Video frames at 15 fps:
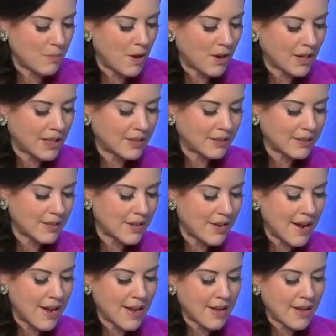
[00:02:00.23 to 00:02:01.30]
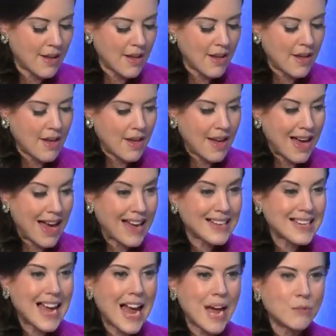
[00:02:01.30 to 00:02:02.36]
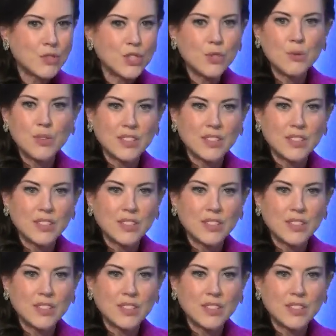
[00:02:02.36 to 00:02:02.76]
markets today, and how new